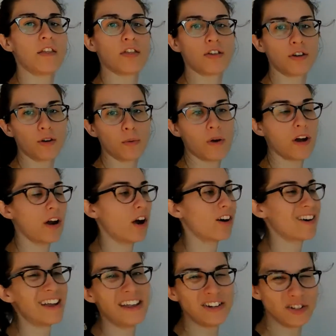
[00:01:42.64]
the third one
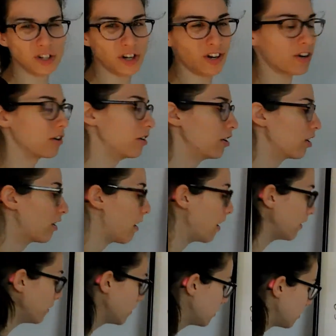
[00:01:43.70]
are
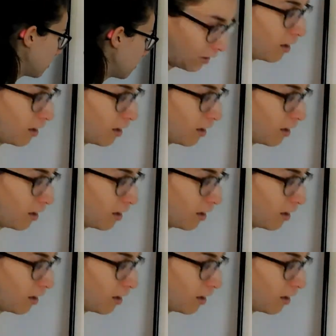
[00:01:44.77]
interneurons,